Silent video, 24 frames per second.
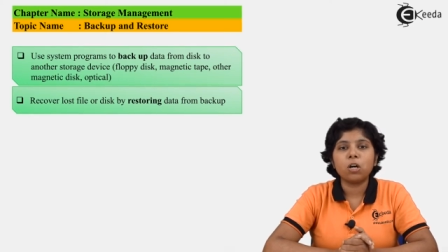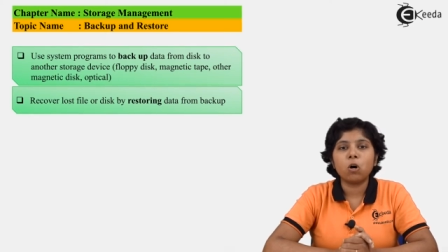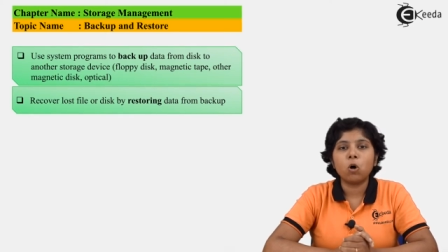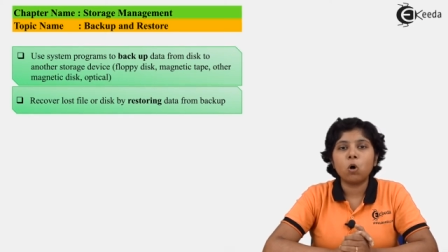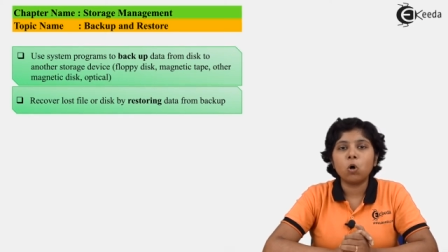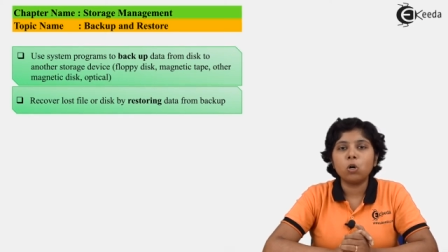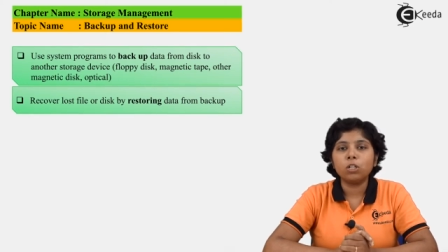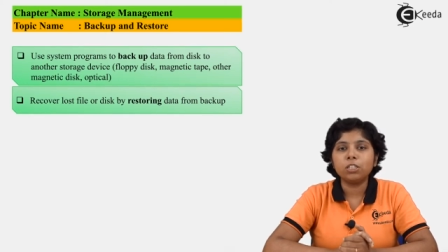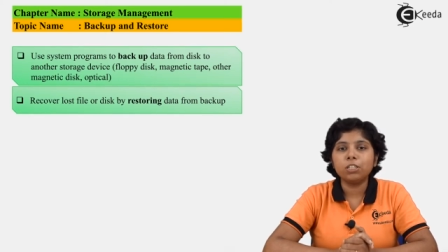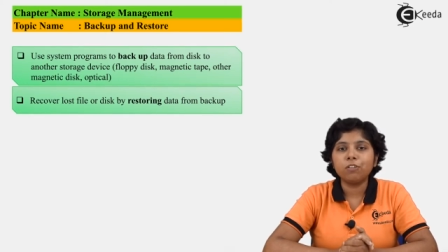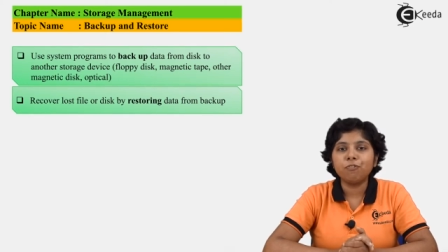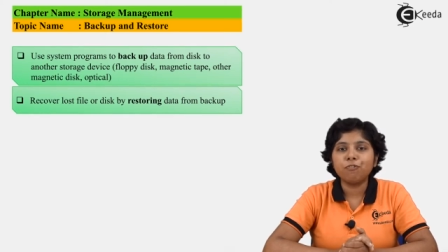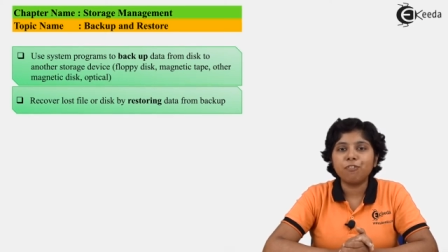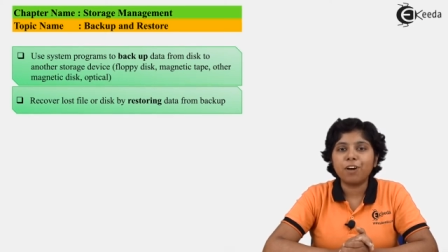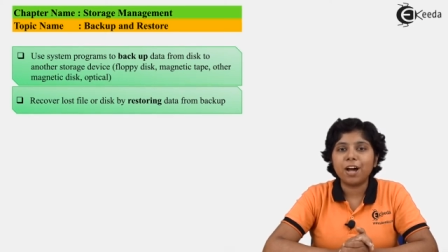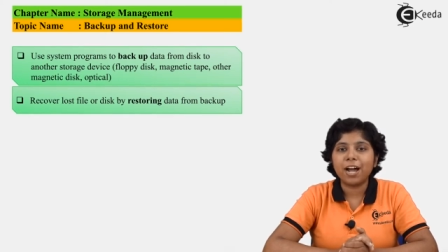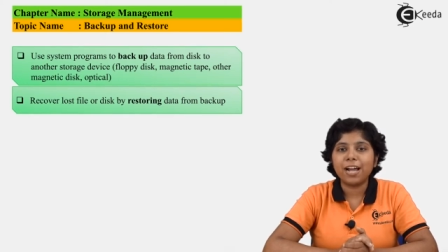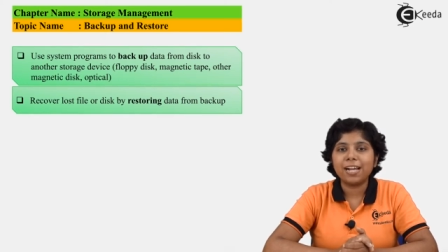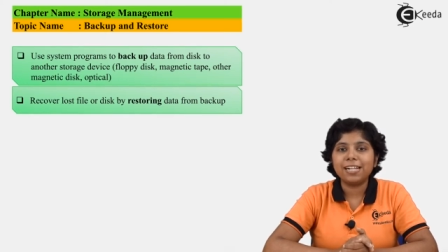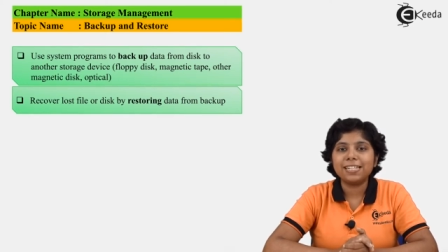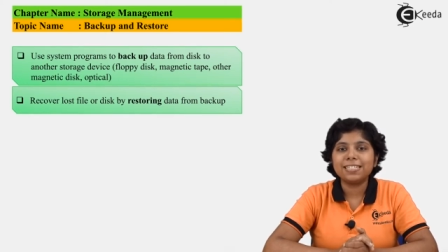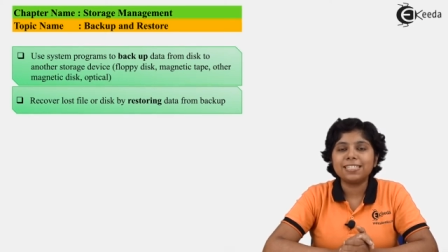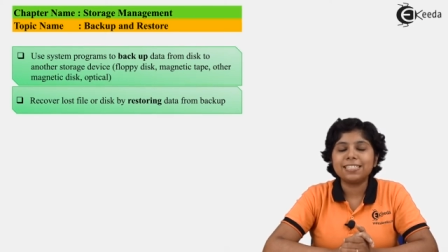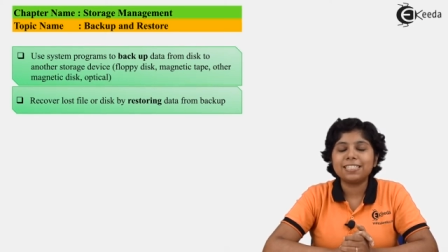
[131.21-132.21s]
all the
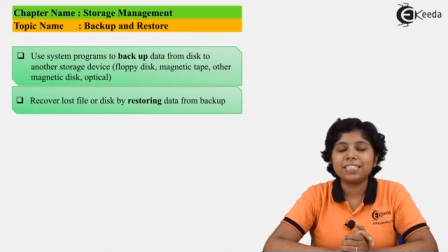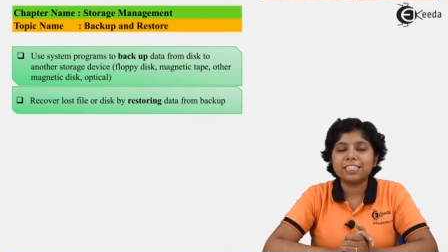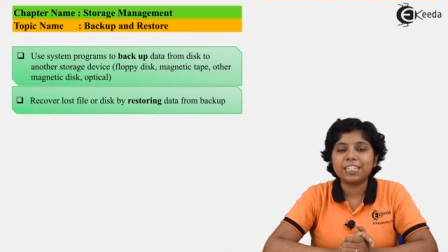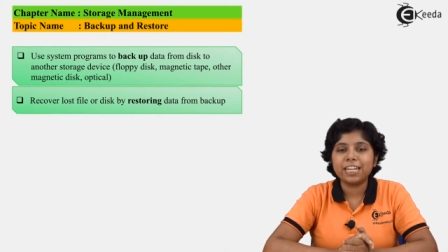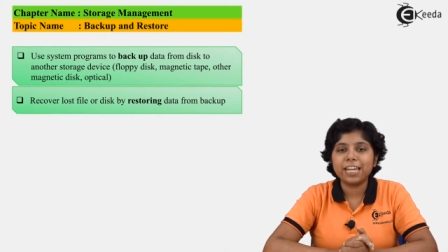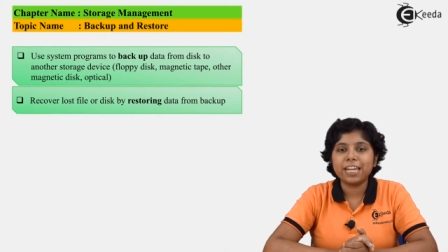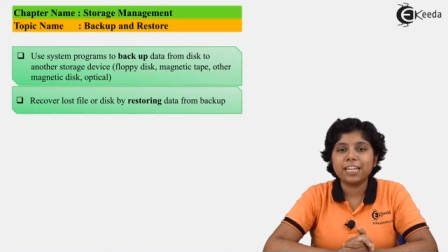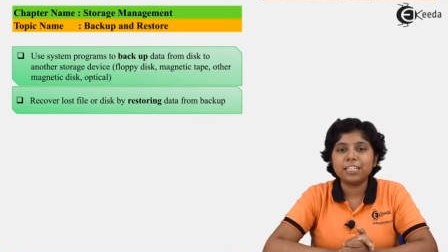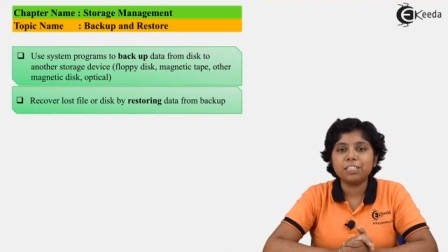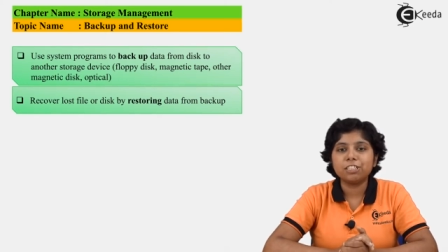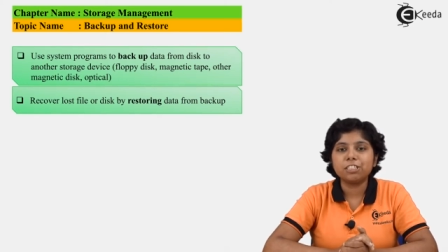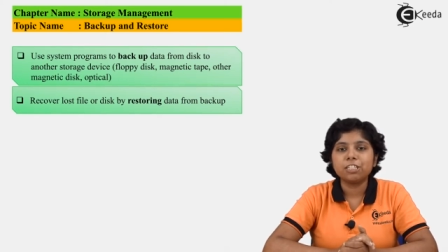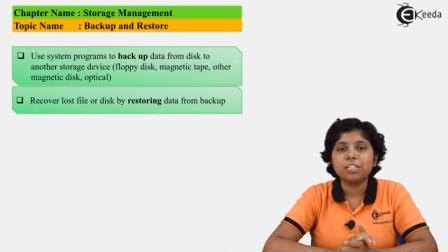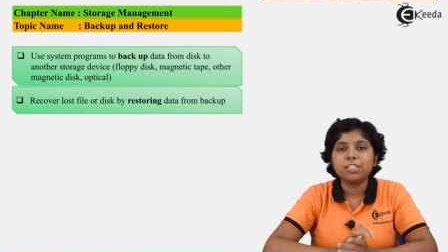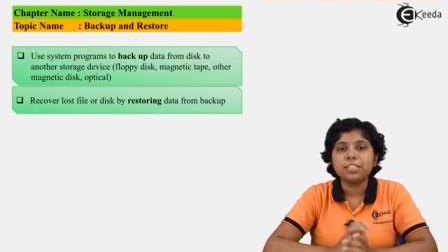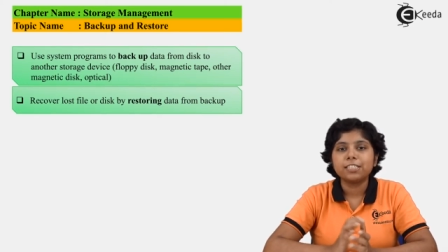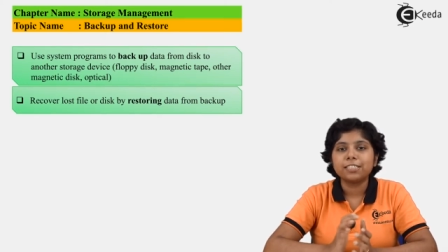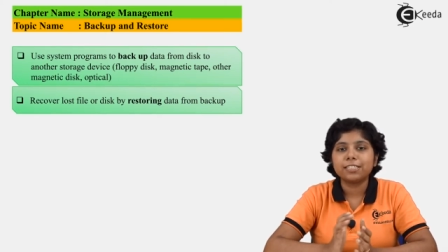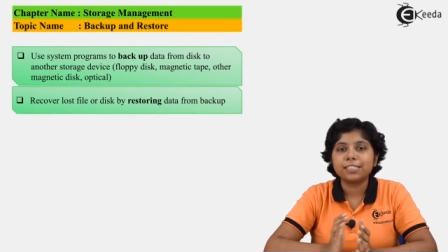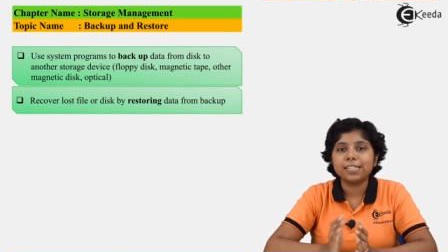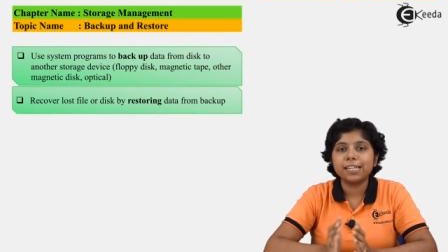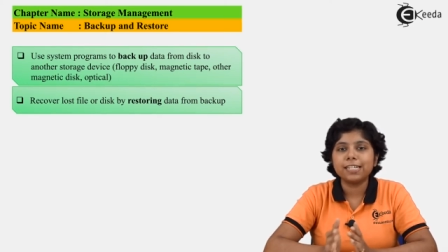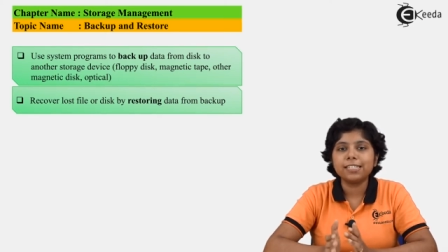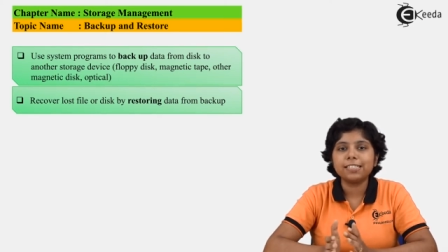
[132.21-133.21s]
files changed
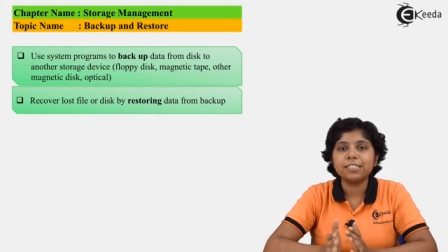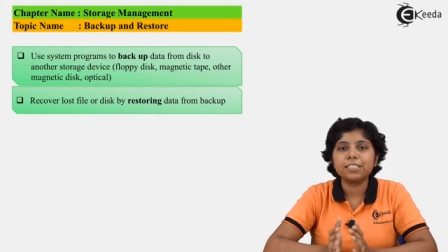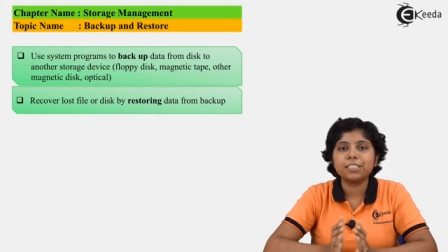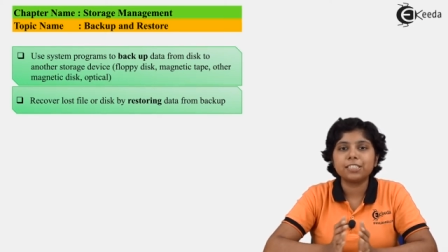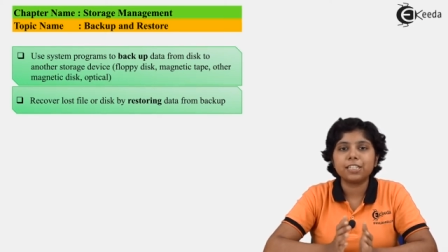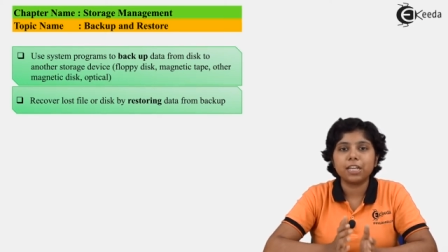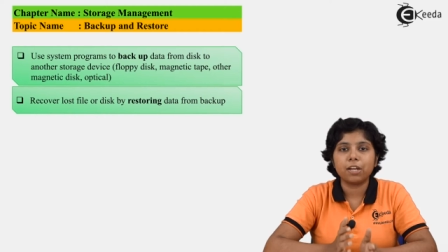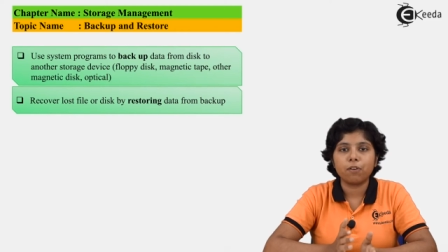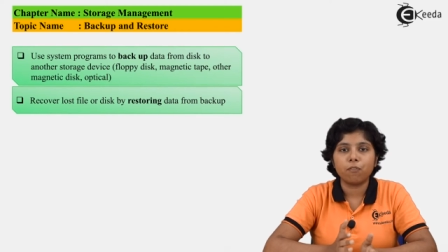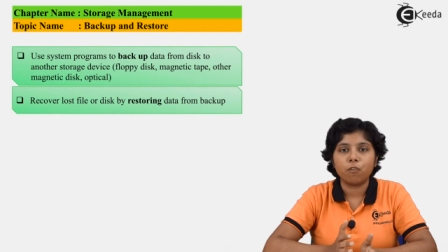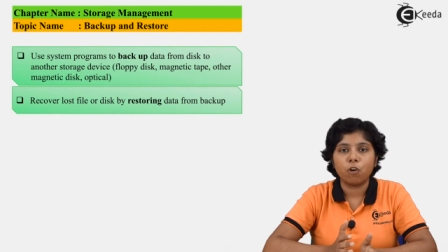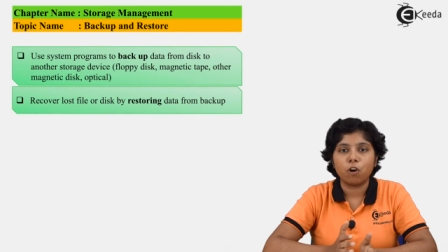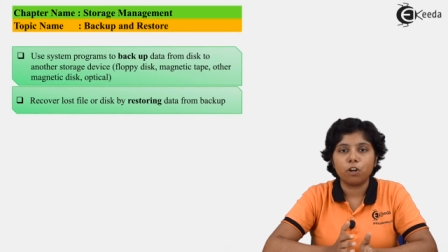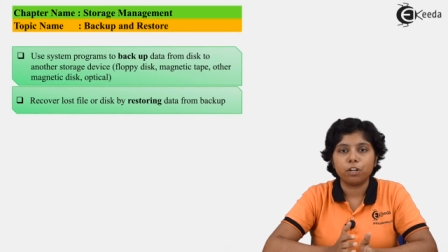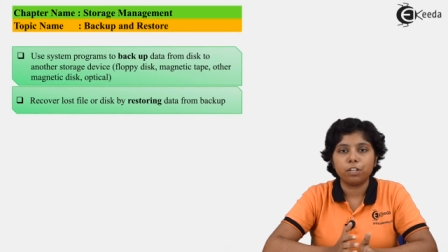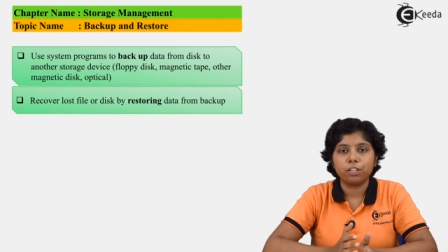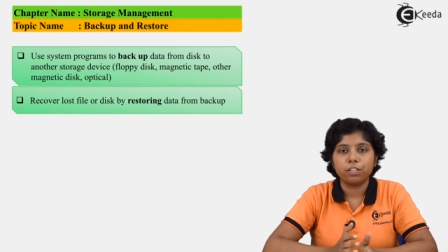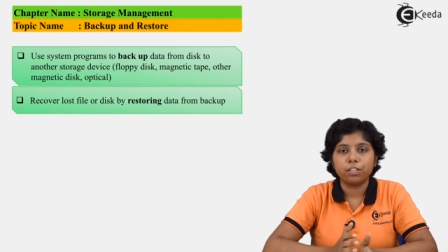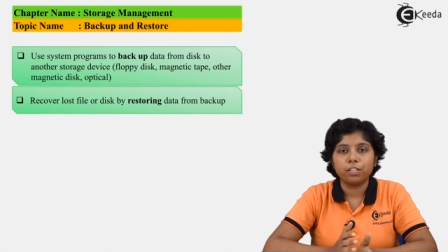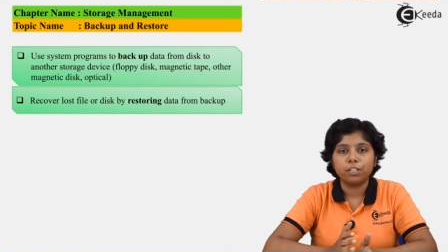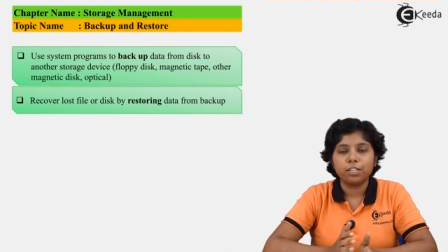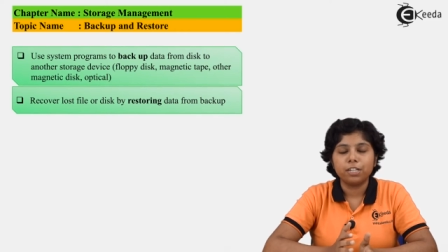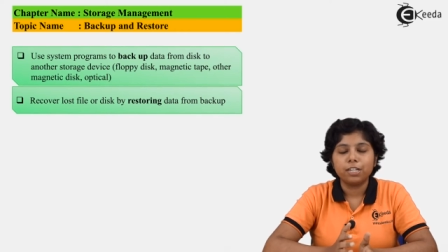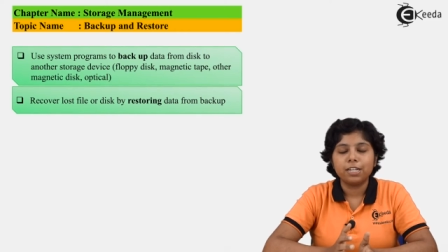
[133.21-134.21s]
since day 1.